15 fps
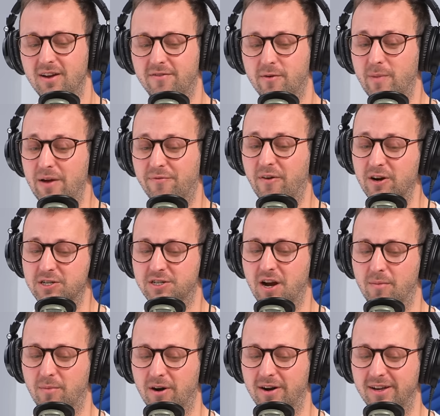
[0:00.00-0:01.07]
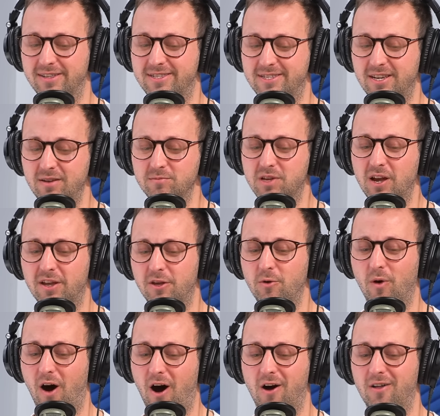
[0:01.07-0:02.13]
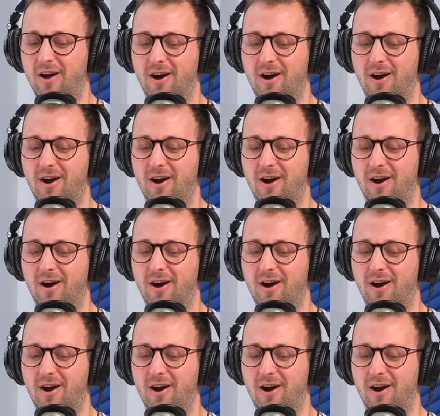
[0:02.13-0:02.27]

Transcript: For my first number, it seems like you all